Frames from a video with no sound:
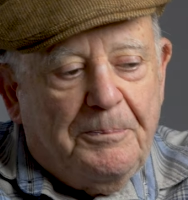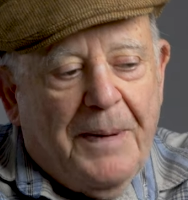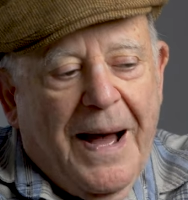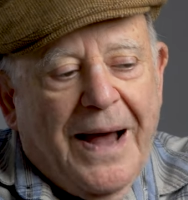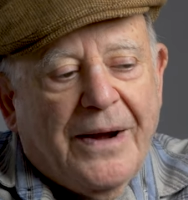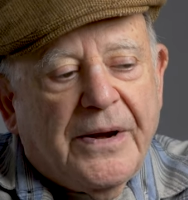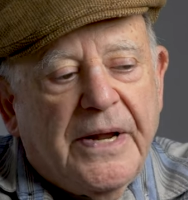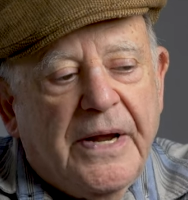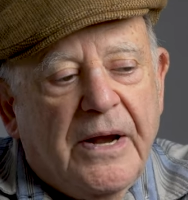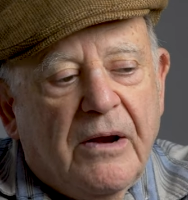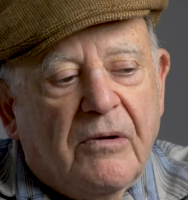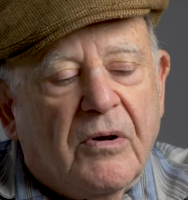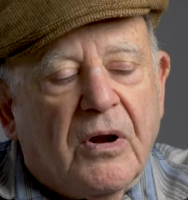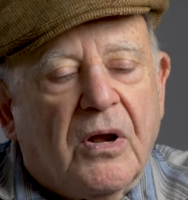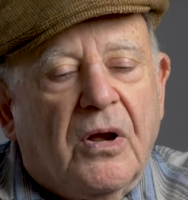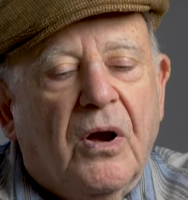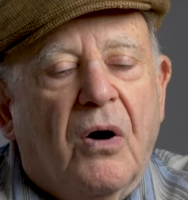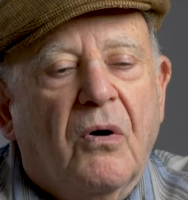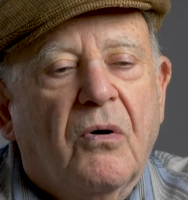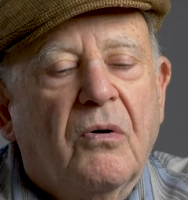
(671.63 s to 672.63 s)
About a year
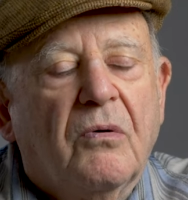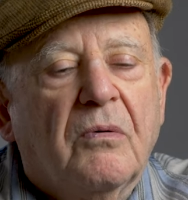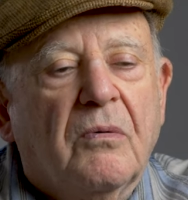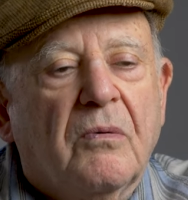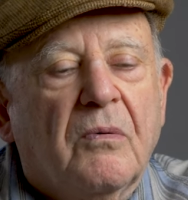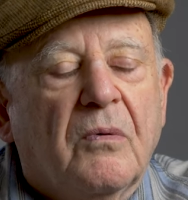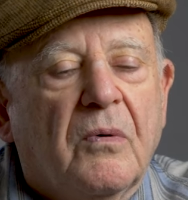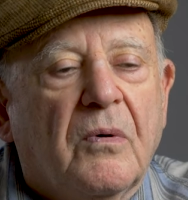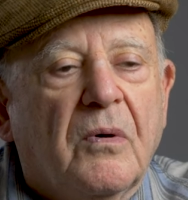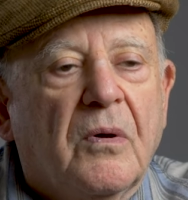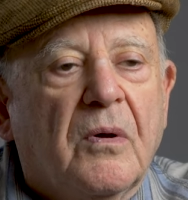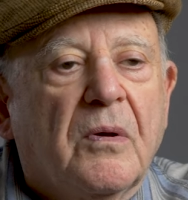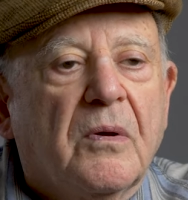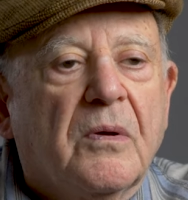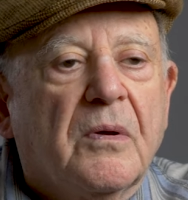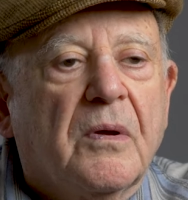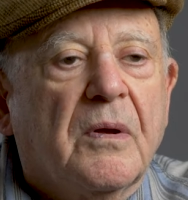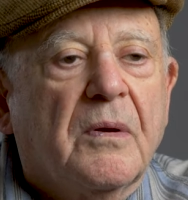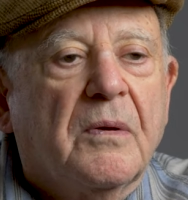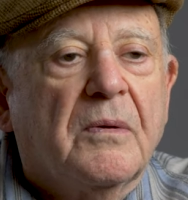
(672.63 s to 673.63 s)
ago,
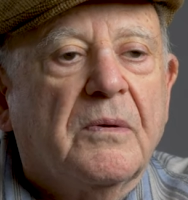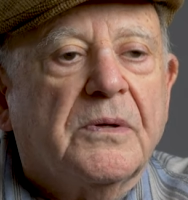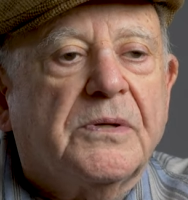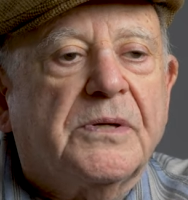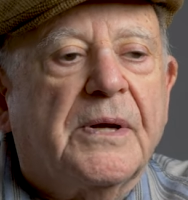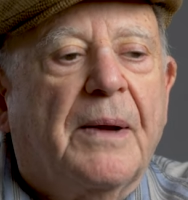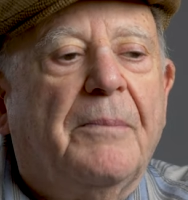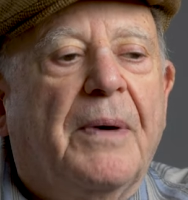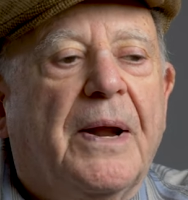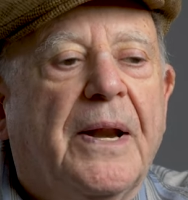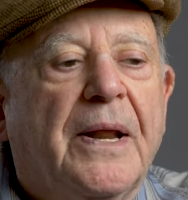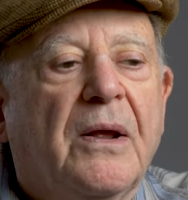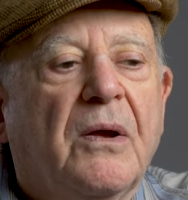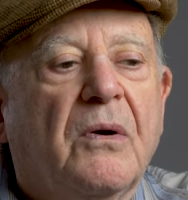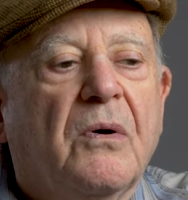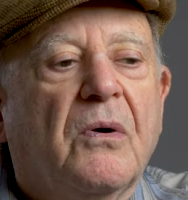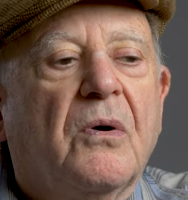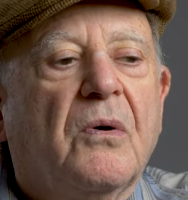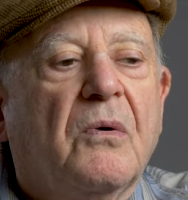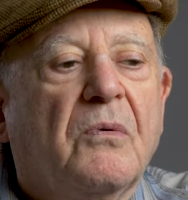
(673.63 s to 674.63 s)
somebody
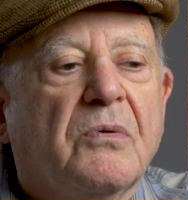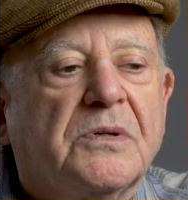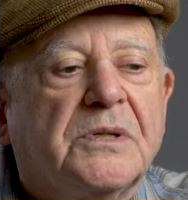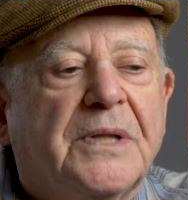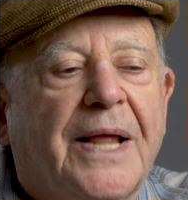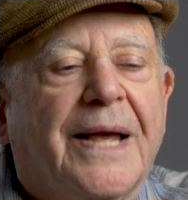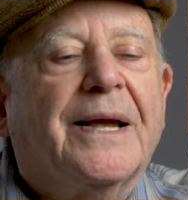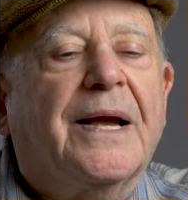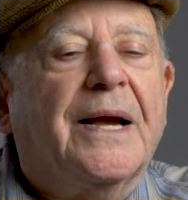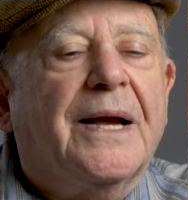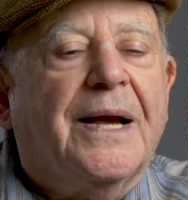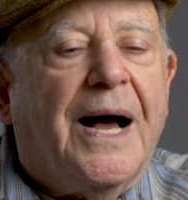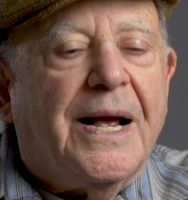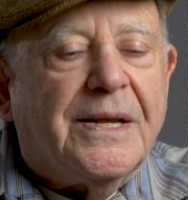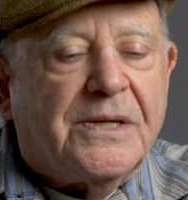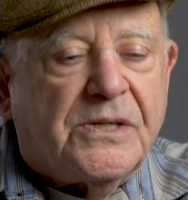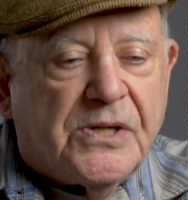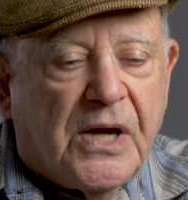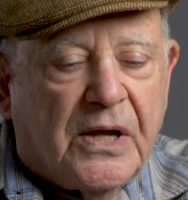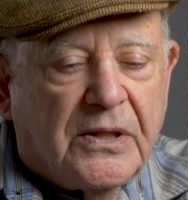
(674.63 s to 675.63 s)
who was like a
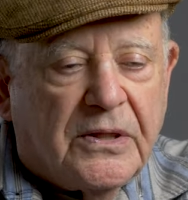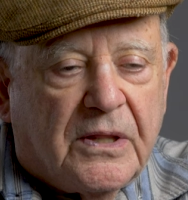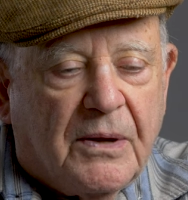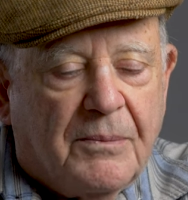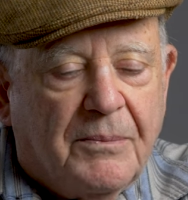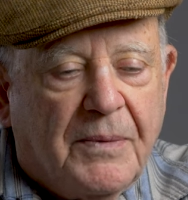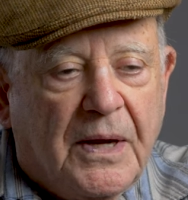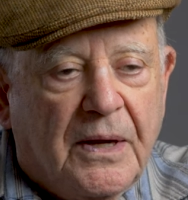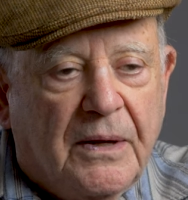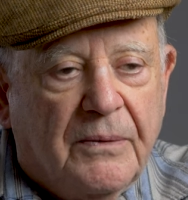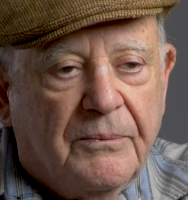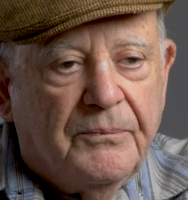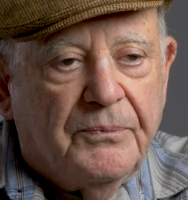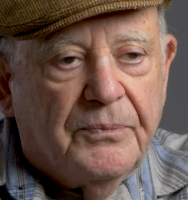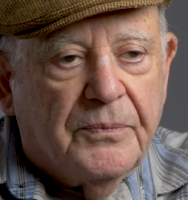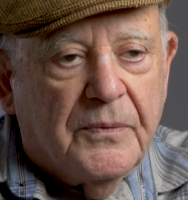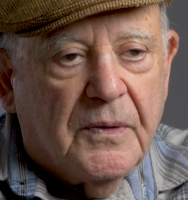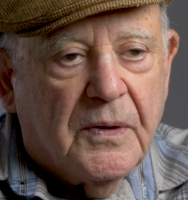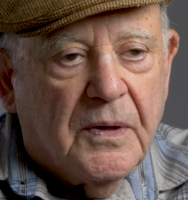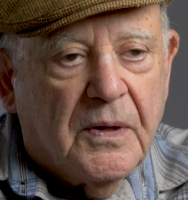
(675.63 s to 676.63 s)
godson to me,
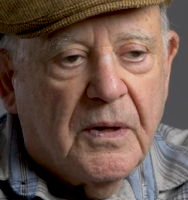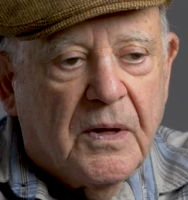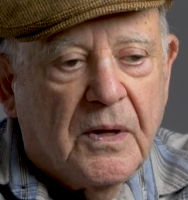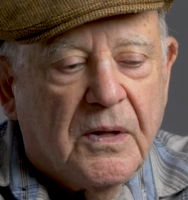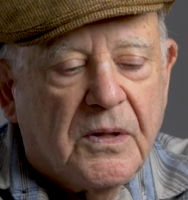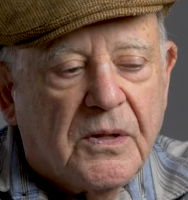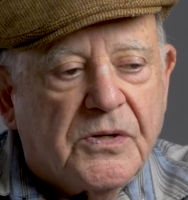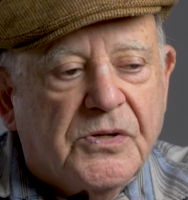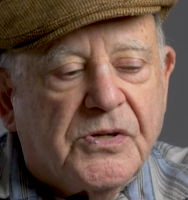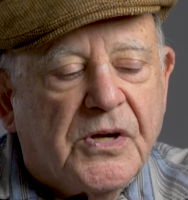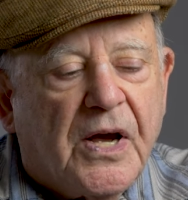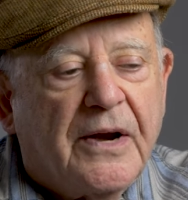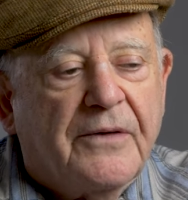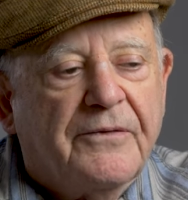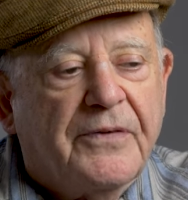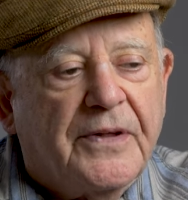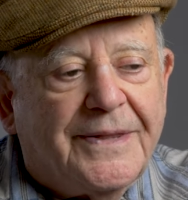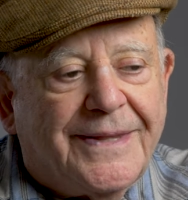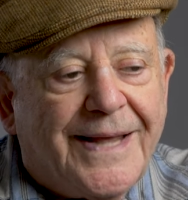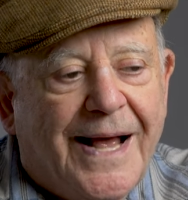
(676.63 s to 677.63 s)
a son
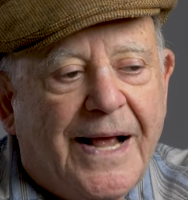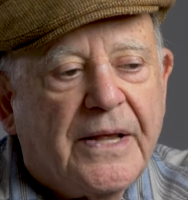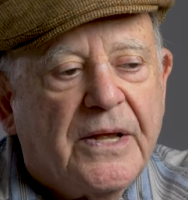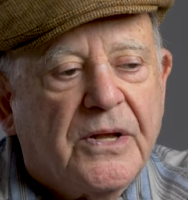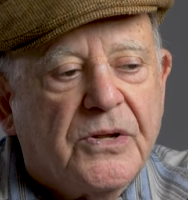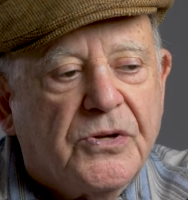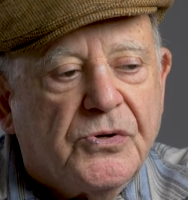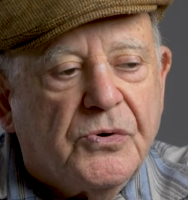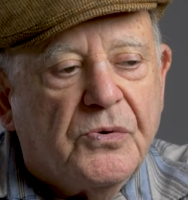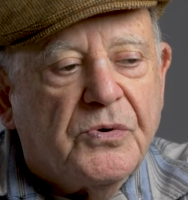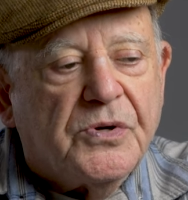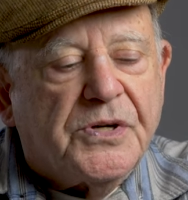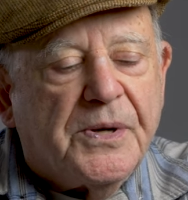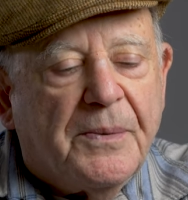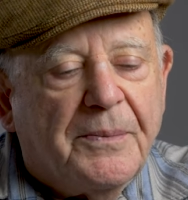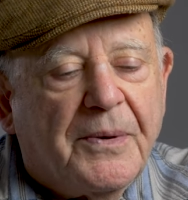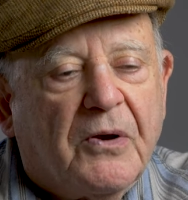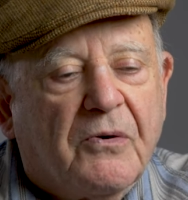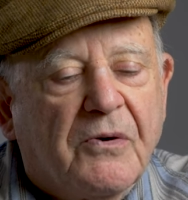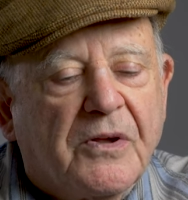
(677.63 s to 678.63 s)
of Italian Jewish
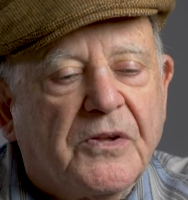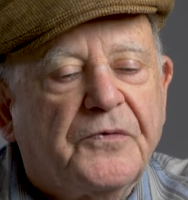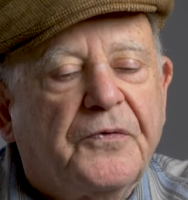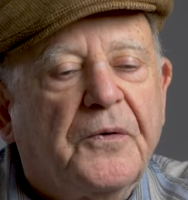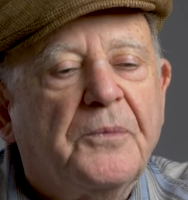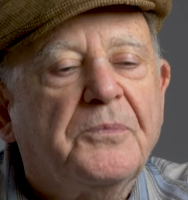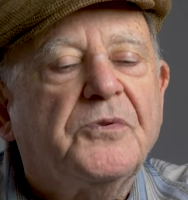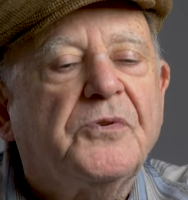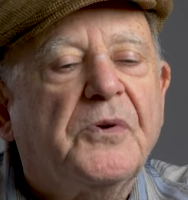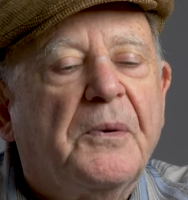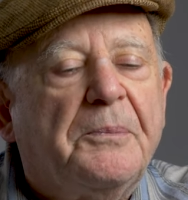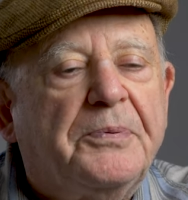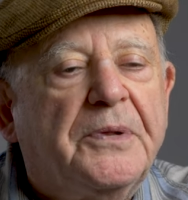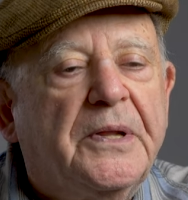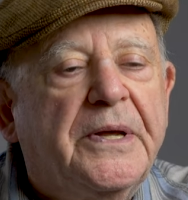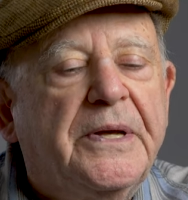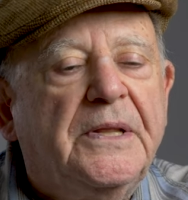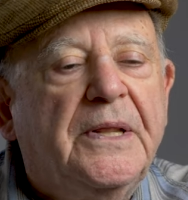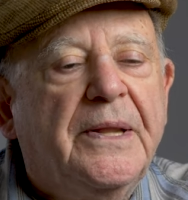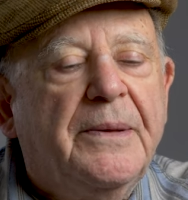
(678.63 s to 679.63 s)
immigrants from
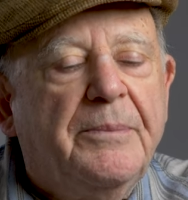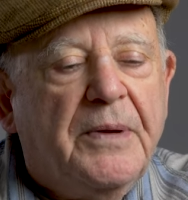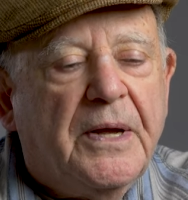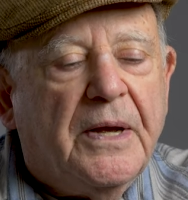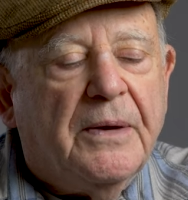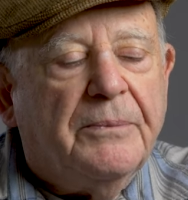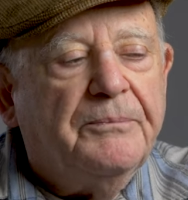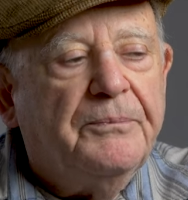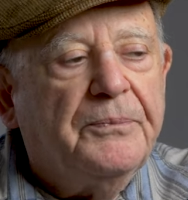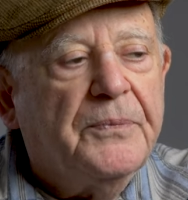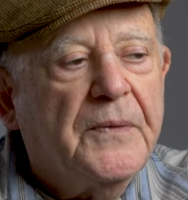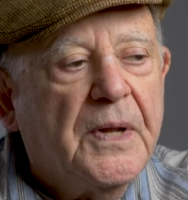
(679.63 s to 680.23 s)
Tripoli, Libya.